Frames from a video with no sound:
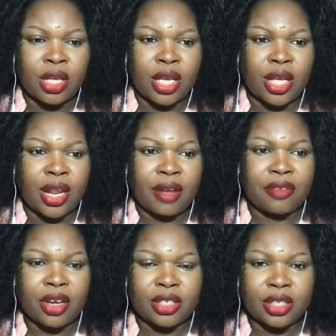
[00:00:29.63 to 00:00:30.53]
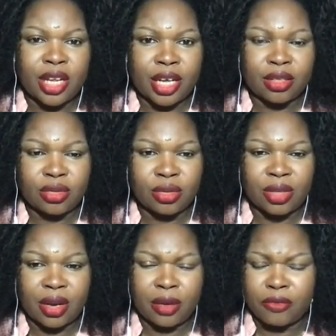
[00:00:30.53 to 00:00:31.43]
and I've gotten like two,
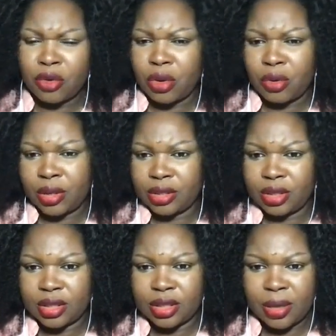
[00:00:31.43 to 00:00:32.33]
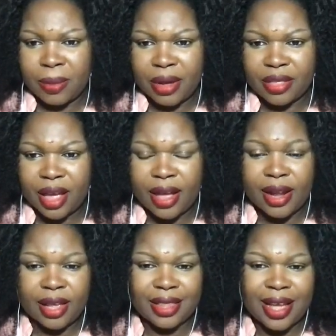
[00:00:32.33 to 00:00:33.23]
three, four questions about that,
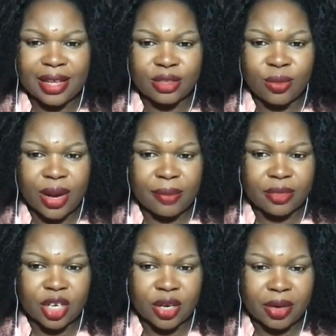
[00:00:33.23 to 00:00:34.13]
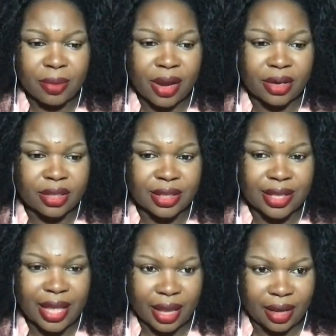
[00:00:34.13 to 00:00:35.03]
and that's why I'm talking about it
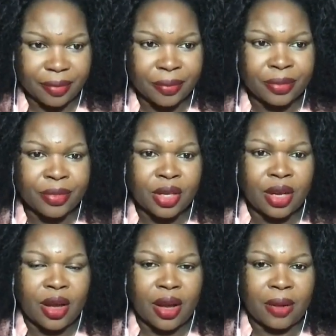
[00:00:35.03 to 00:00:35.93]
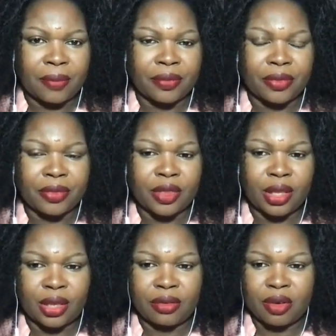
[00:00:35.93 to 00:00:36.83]
today. Um,
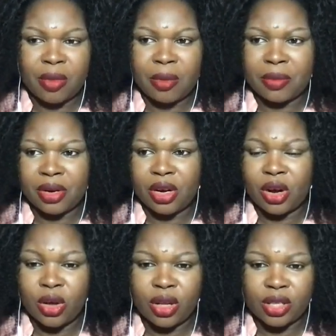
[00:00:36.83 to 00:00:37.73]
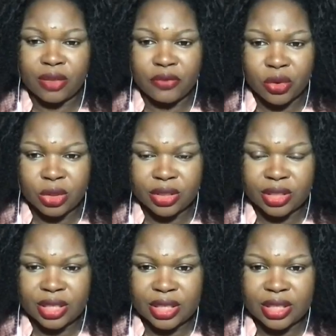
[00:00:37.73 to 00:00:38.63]
Remember, all the
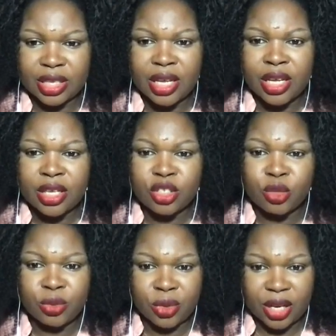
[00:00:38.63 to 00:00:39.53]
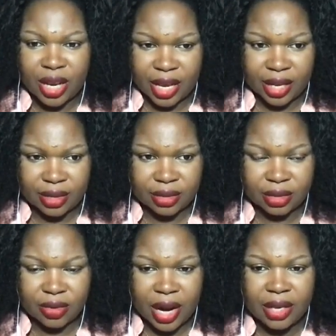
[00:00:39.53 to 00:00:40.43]
focus is to book client.
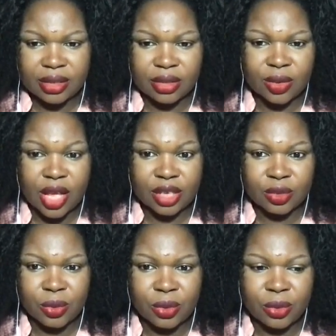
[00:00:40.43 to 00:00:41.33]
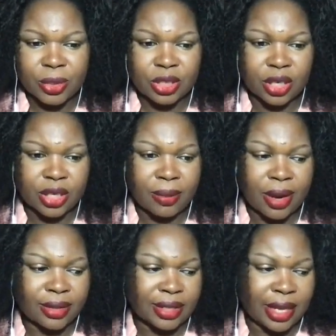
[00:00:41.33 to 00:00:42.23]
All right, so that's what we'll be talking
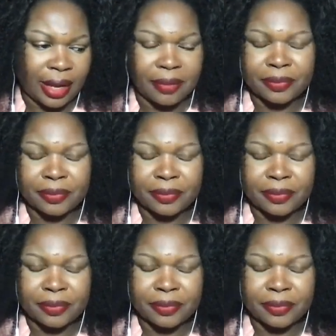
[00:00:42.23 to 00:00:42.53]
about today.